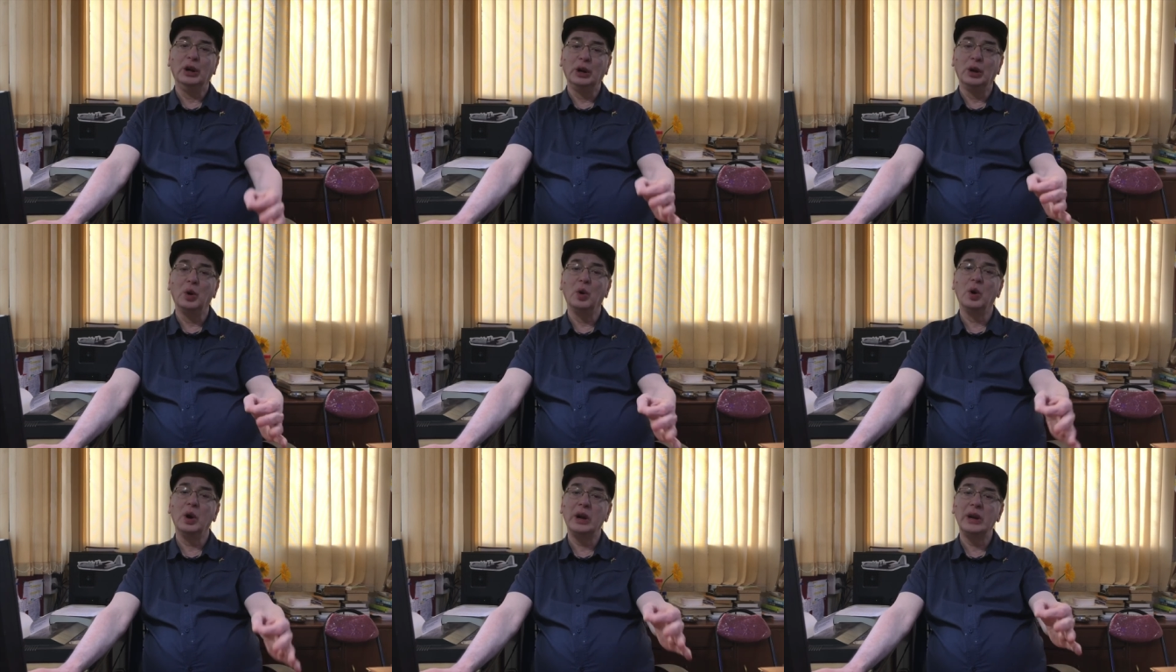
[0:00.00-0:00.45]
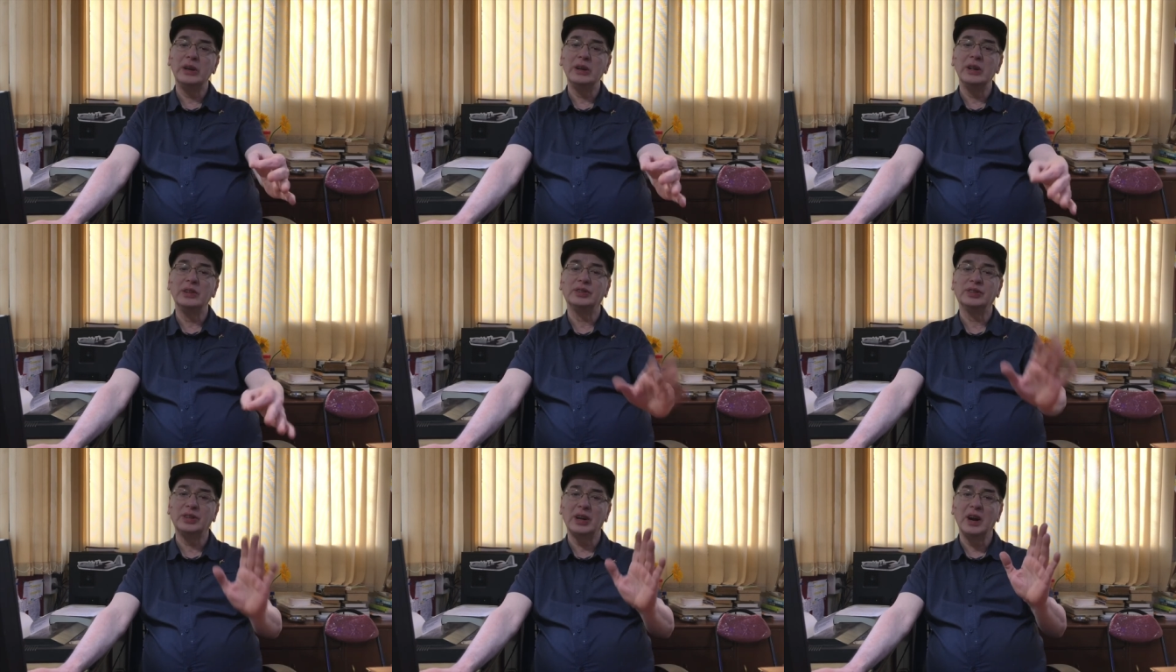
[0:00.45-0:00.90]
Go ahead
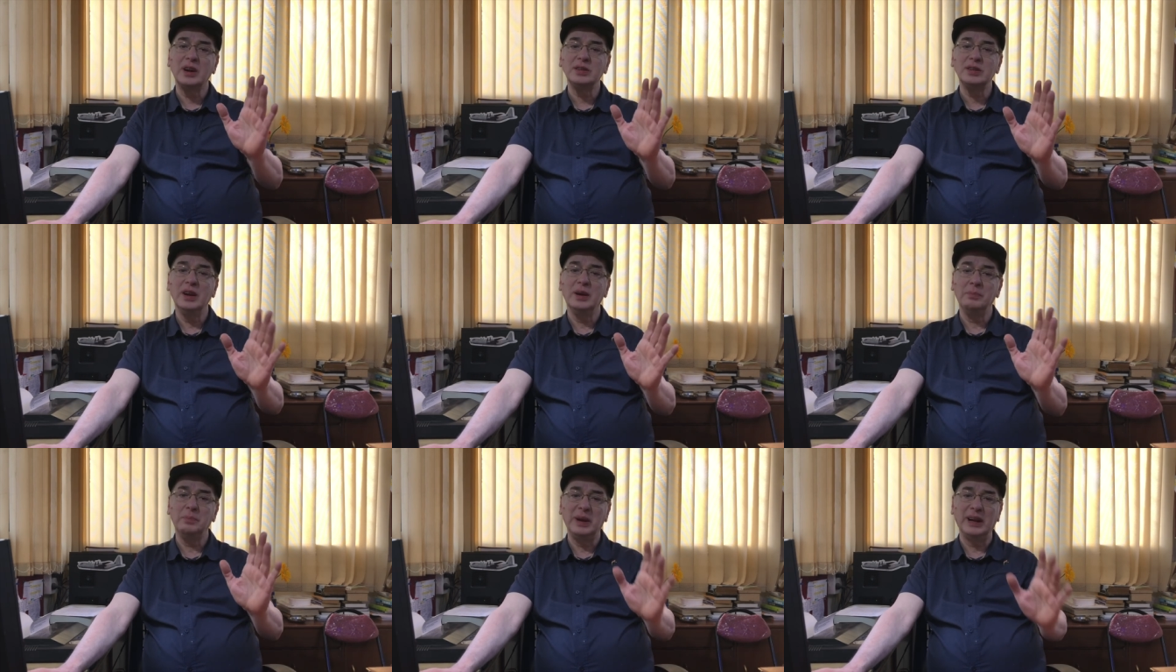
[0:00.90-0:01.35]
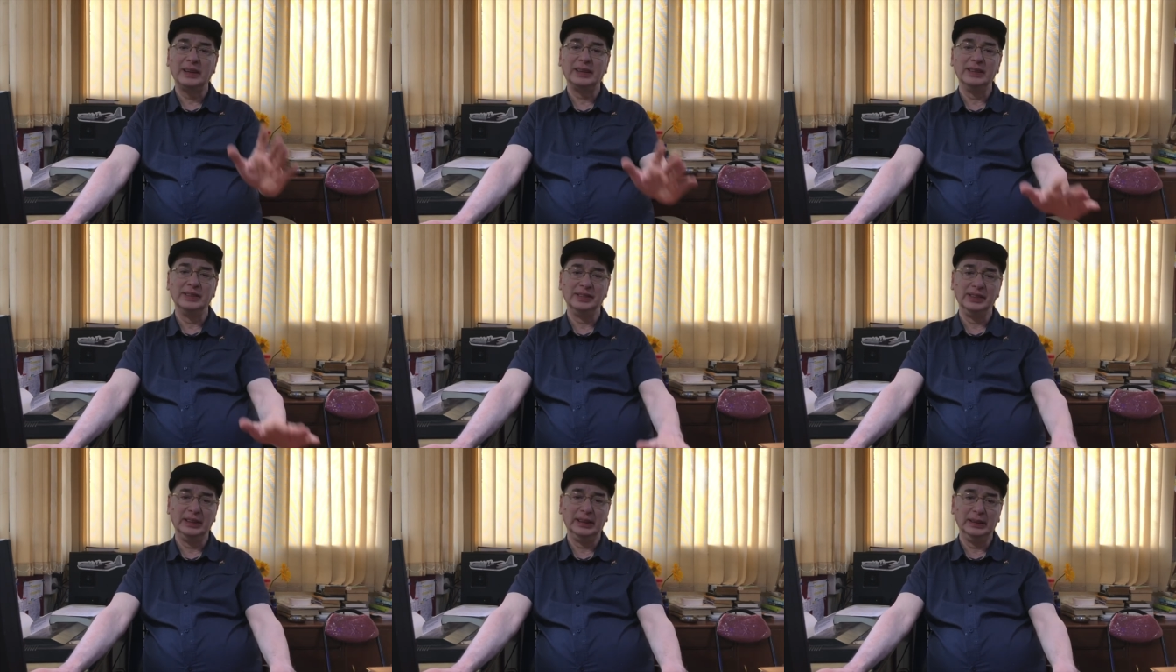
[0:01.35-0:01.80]
and start
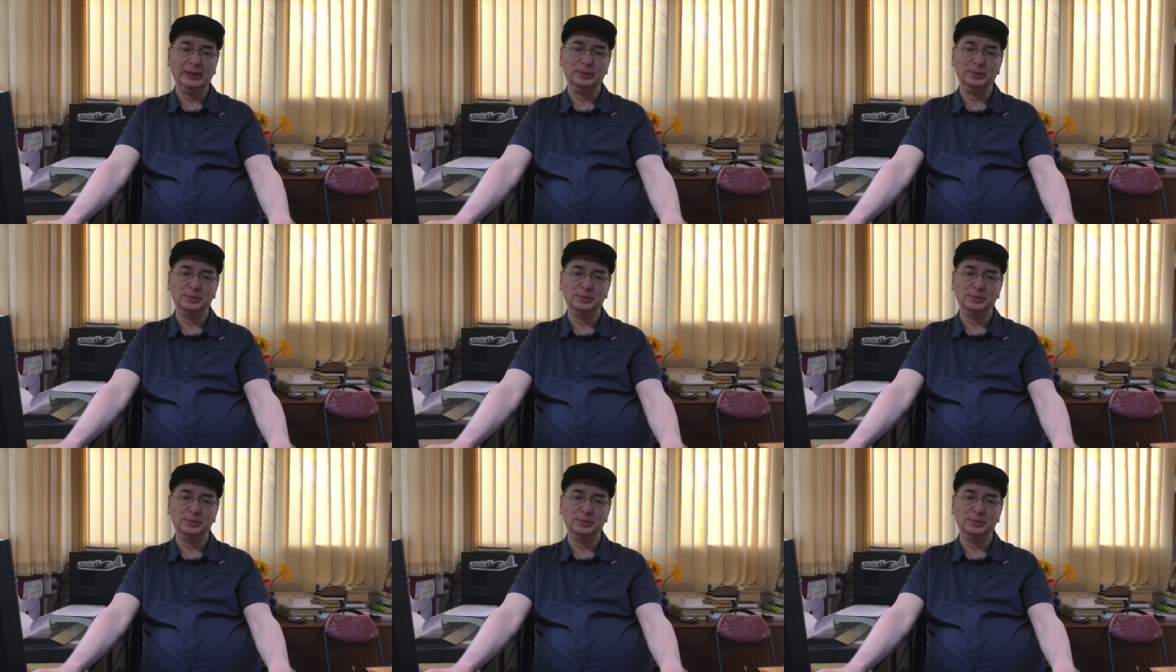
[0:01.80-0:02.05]
practicing.